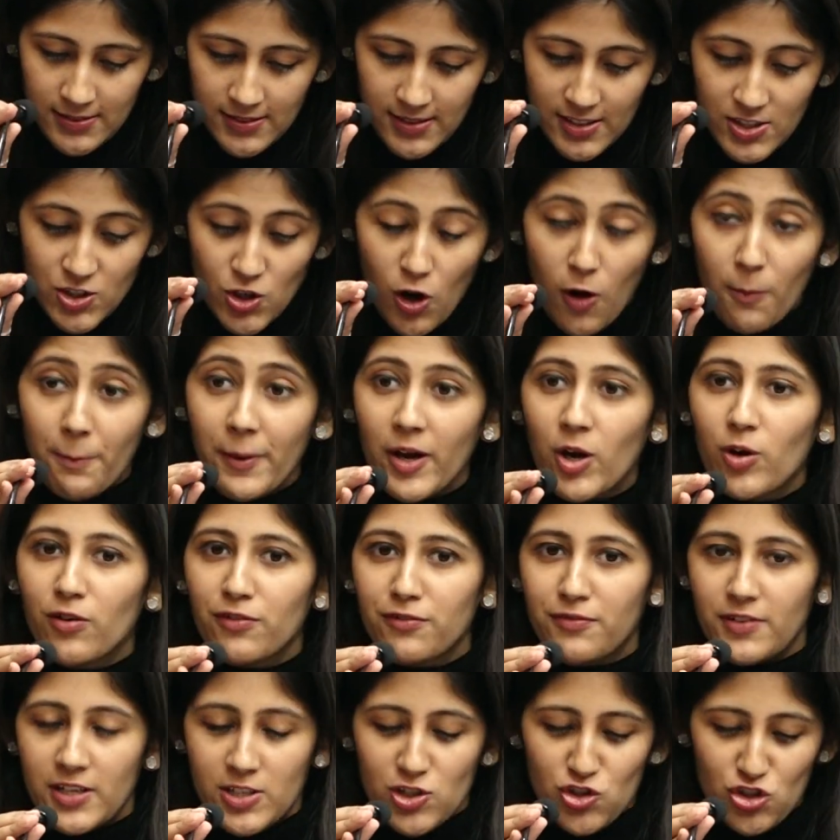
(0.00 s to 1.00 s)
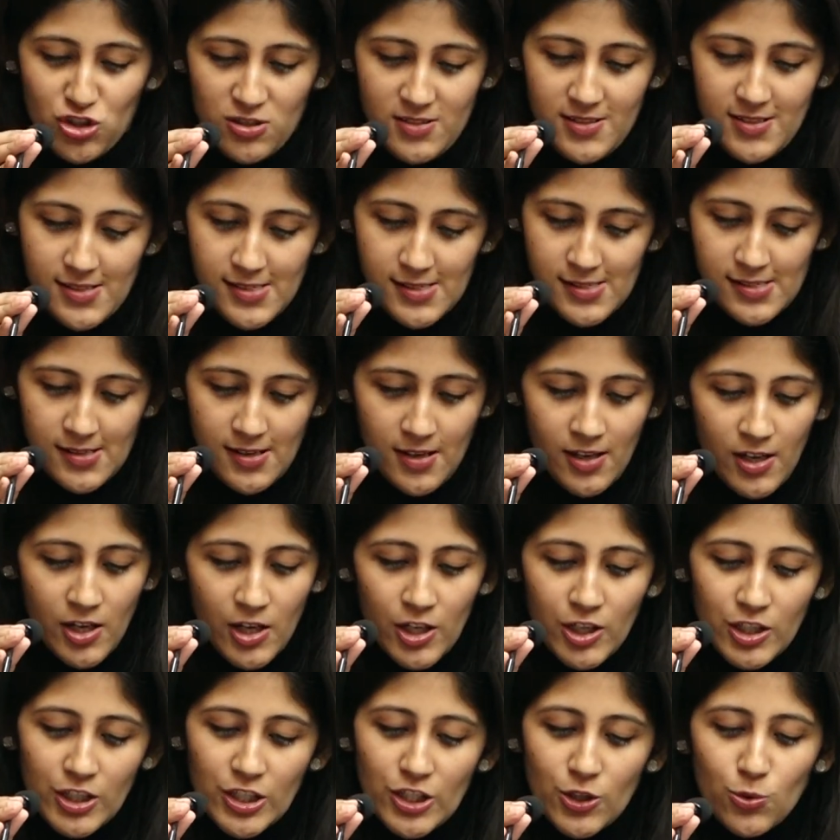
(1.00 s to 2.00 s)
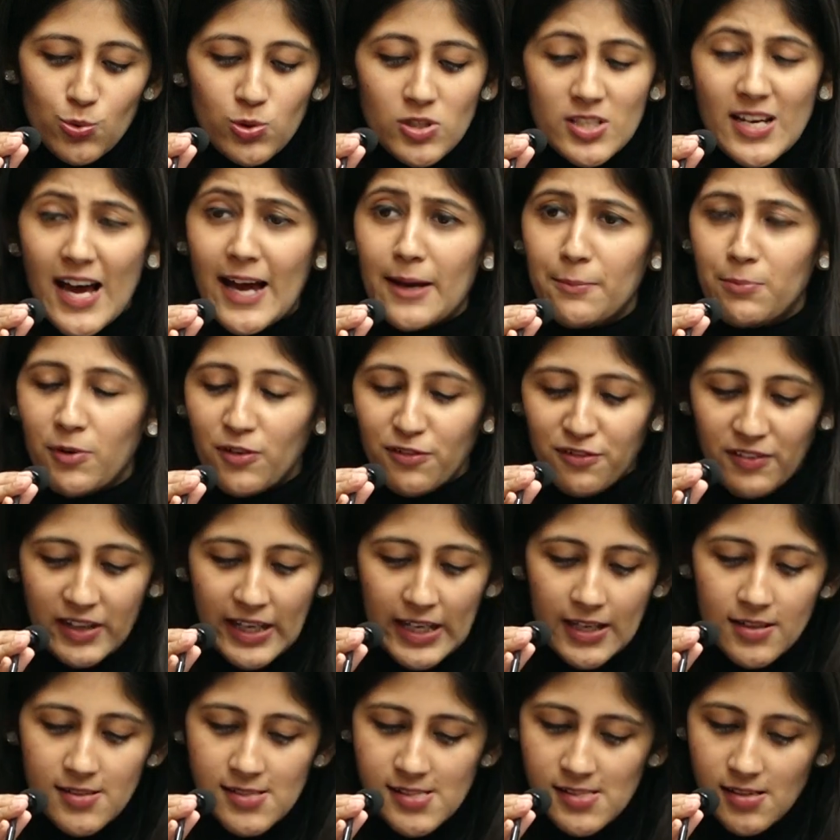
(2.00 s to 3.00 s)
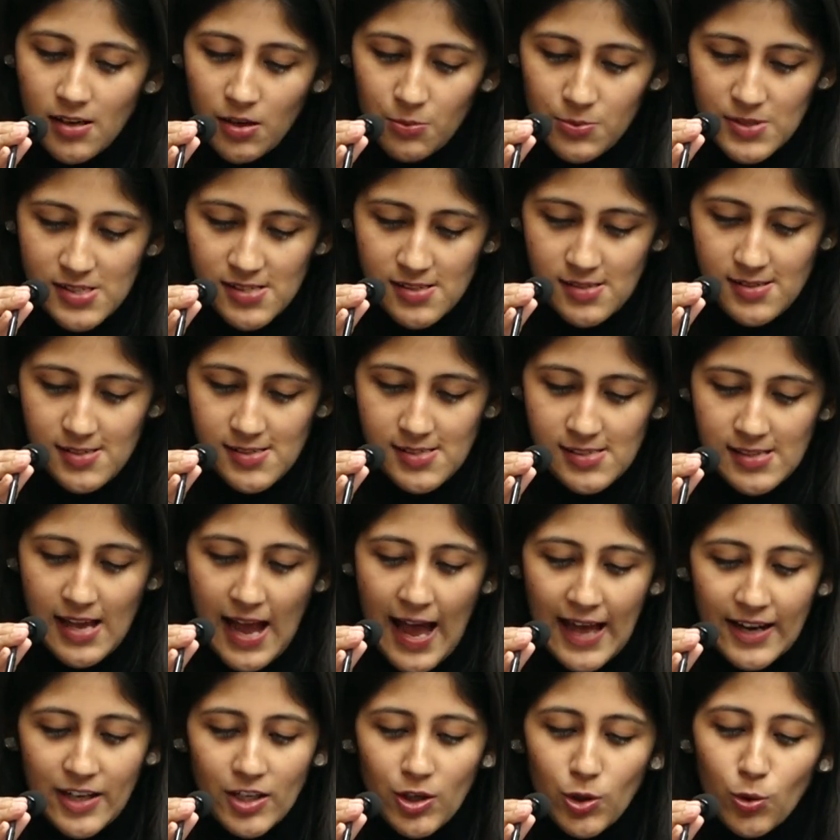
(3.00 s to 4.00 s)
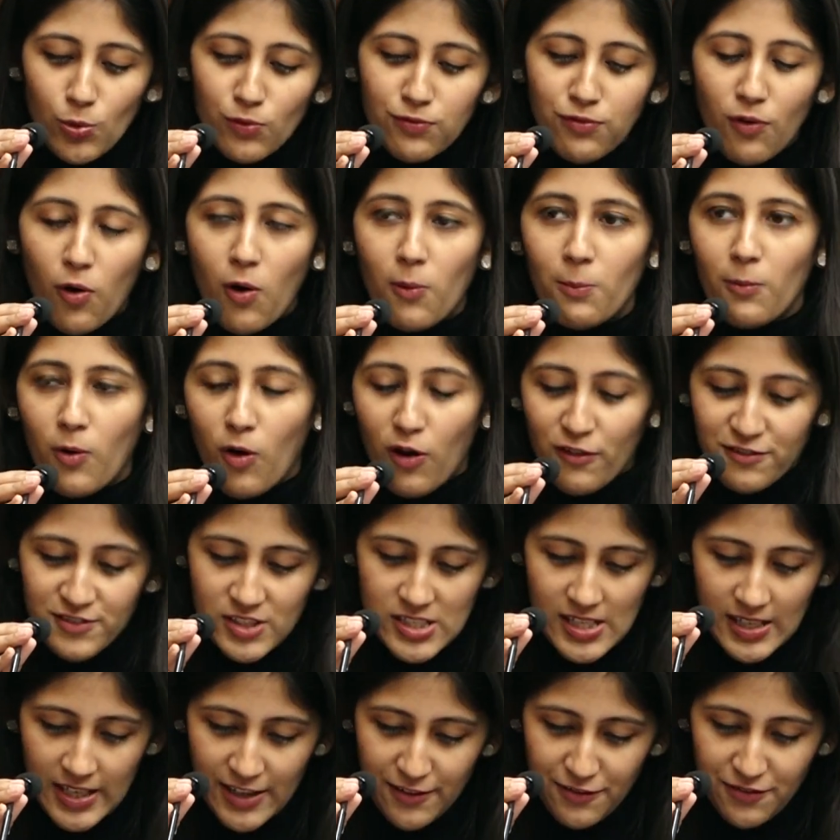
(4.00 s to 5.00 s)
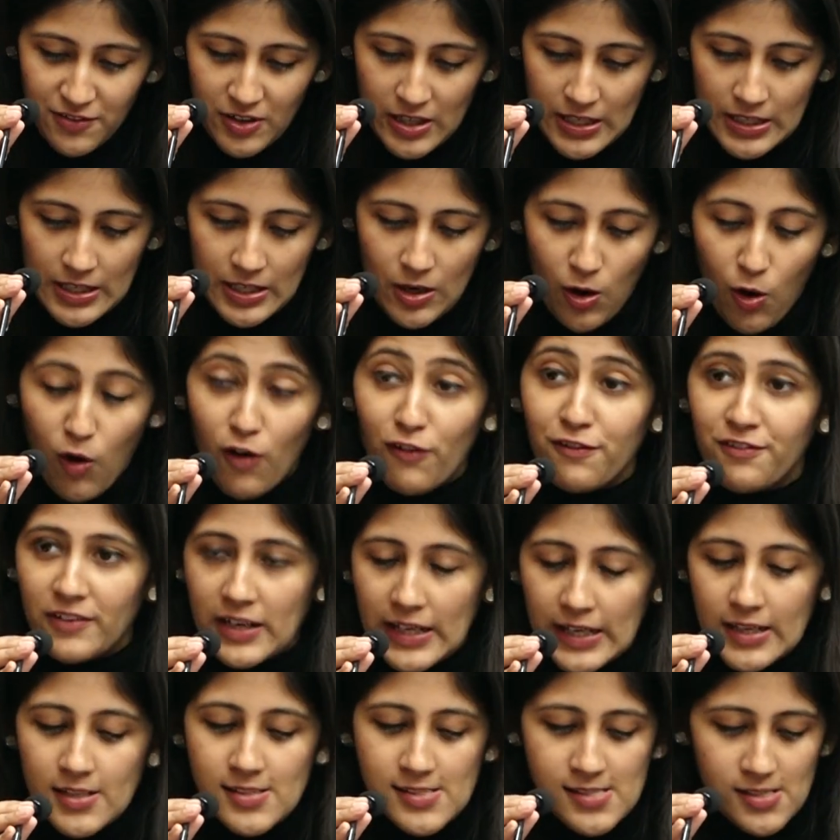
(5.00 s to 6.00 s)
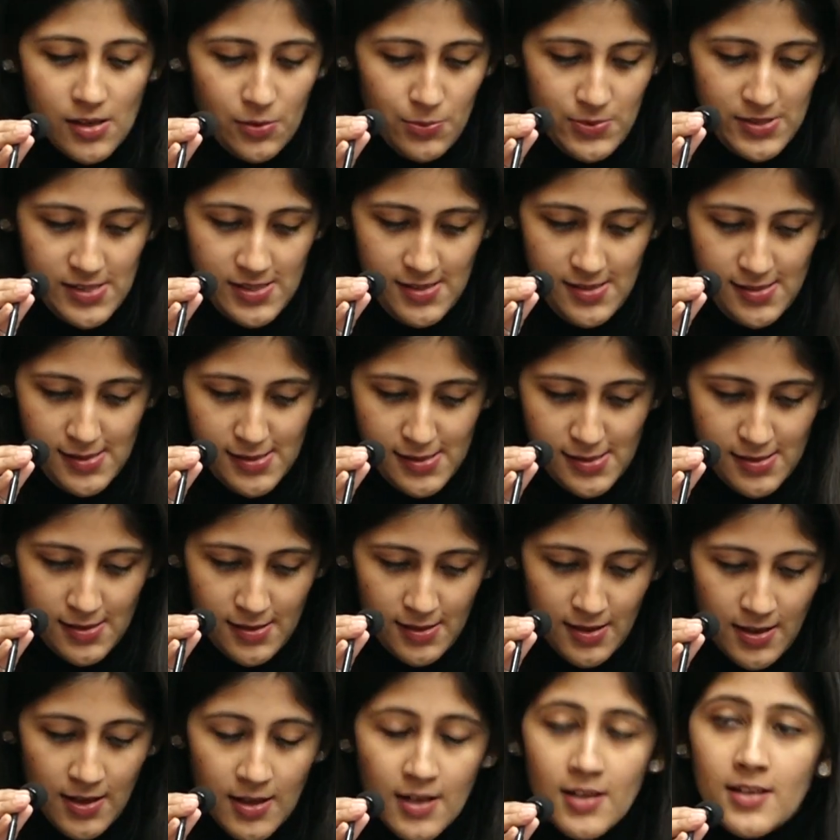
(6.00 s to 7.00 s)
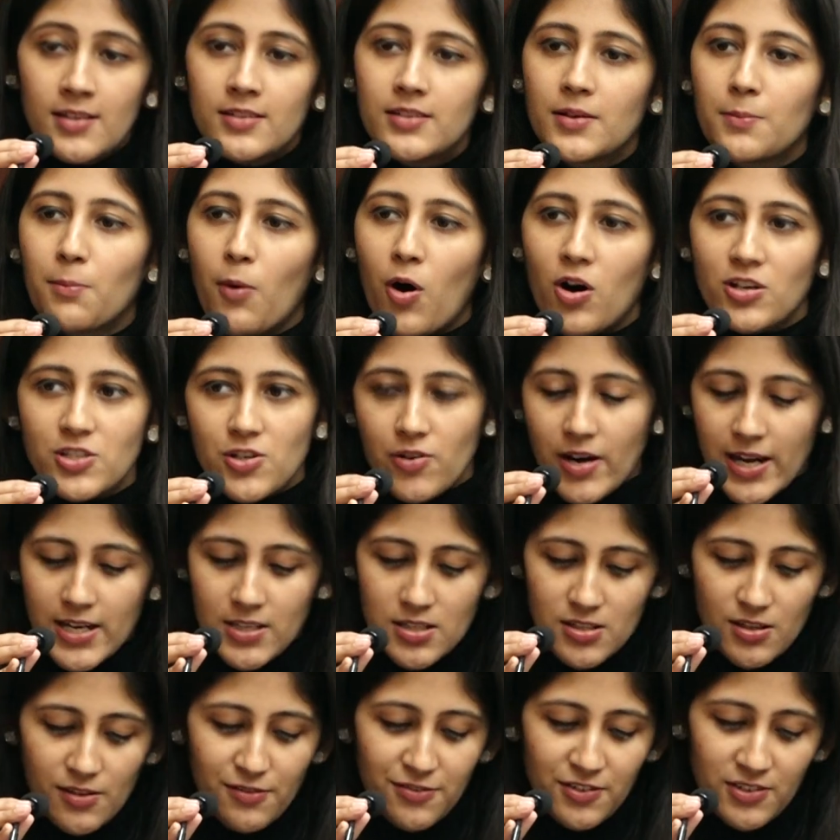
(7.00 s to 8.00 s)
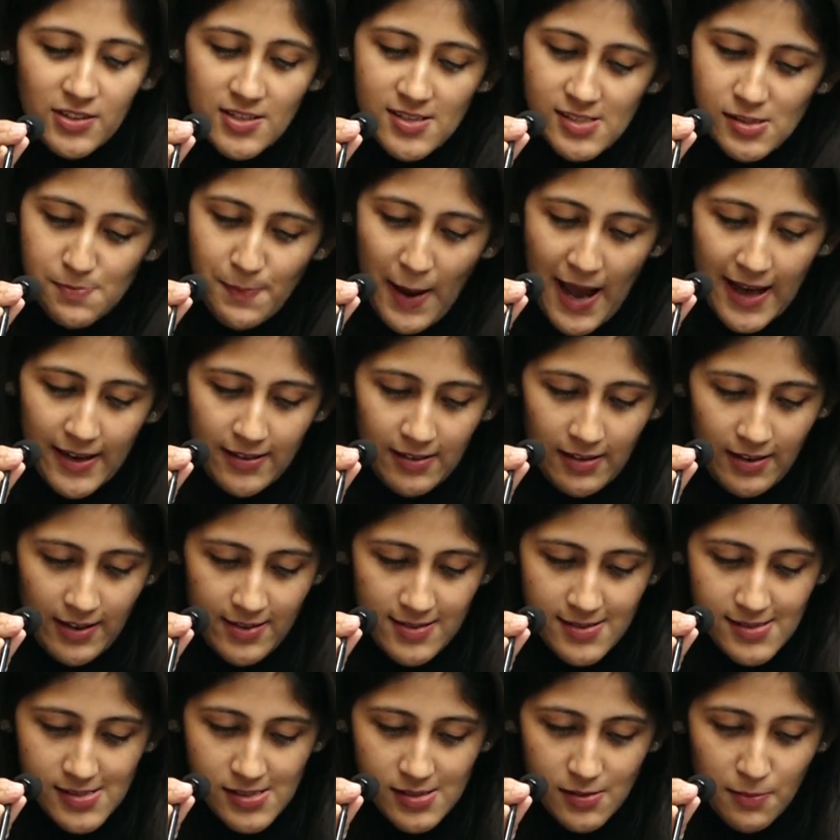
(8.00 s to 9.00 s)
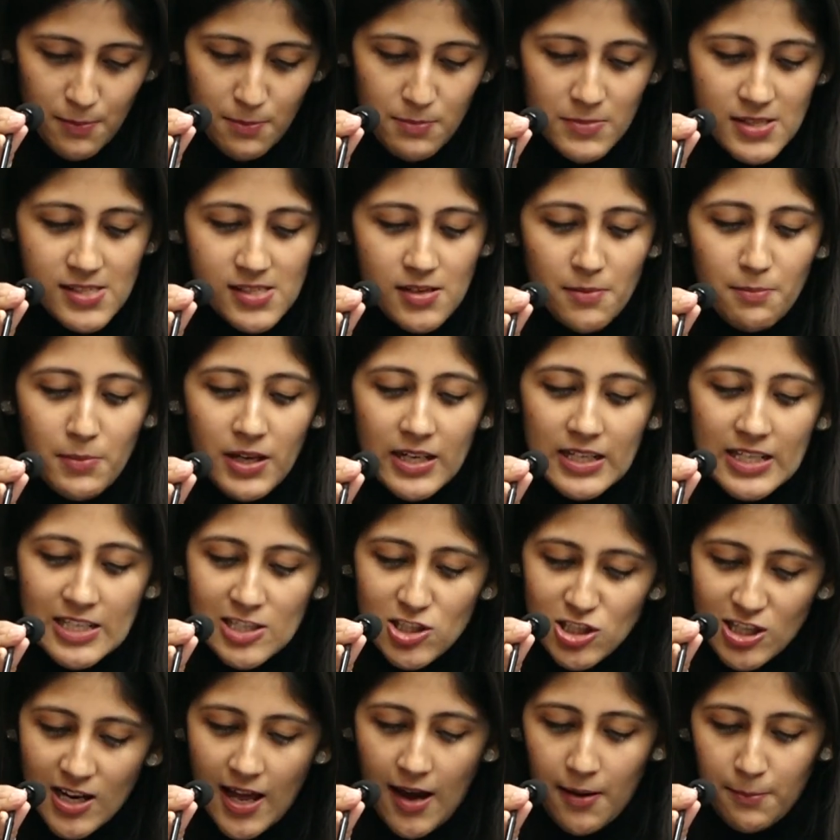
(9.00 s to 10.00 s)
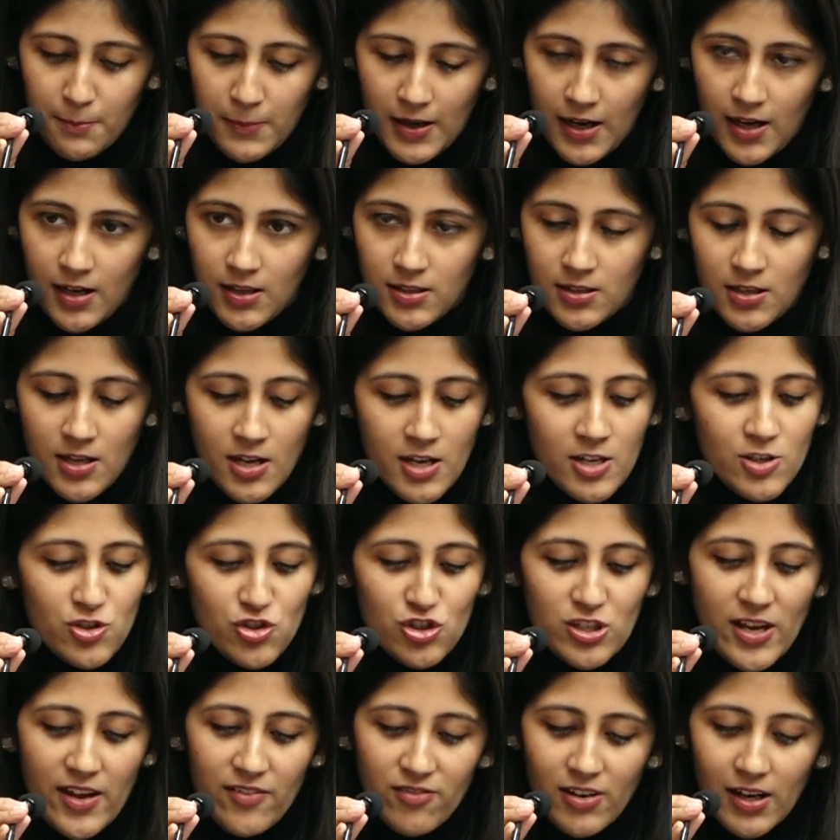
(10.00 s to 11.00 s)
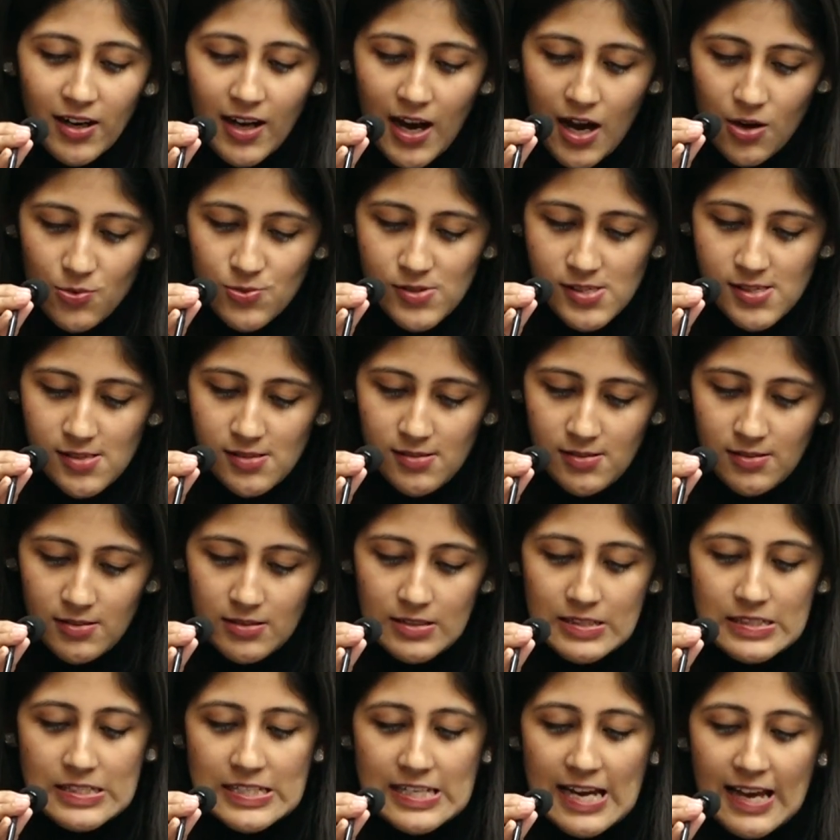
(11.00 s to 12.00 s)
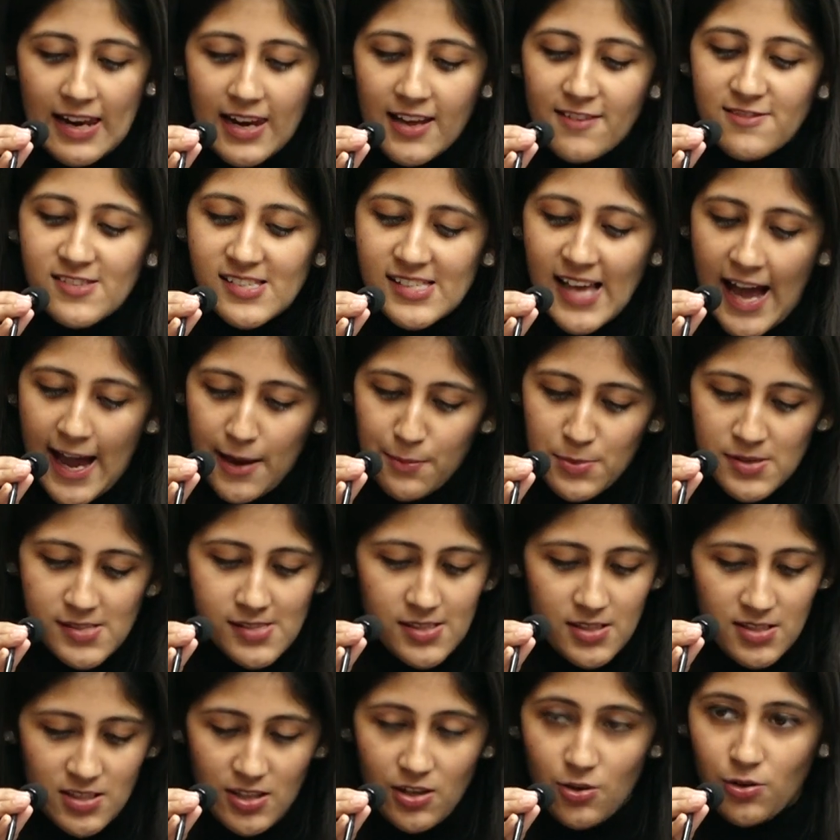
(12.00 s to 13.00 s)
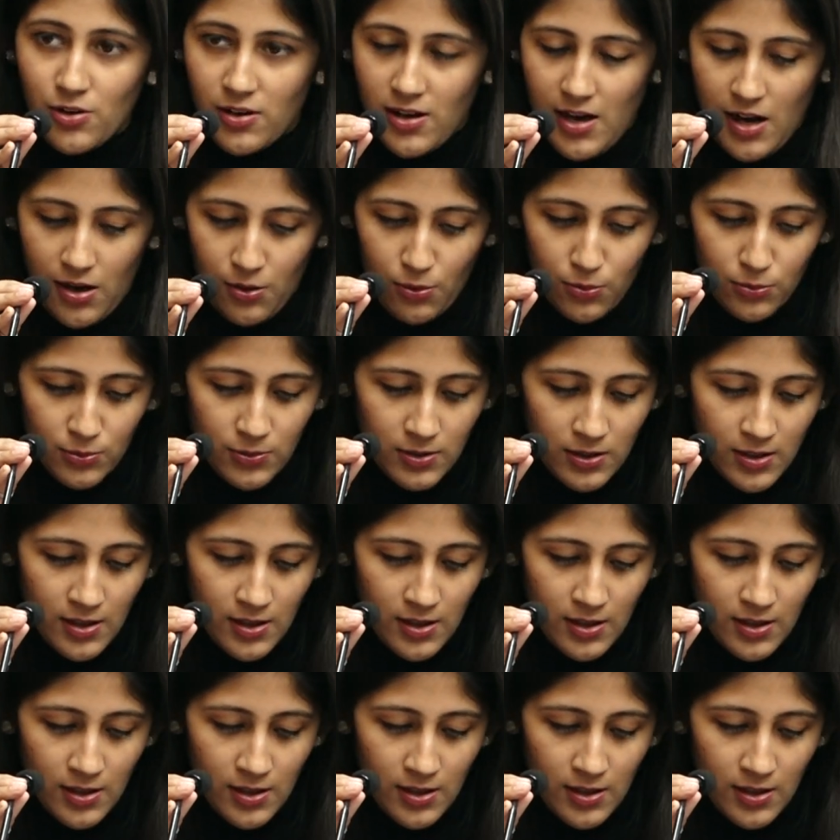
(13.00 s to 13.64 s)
the topic of which is new type of legal services and new form of delivery of legal services. The moderator for this panel is Mr. Manish Lamba, General Counsel, DLF Cyber City, Gurgaon.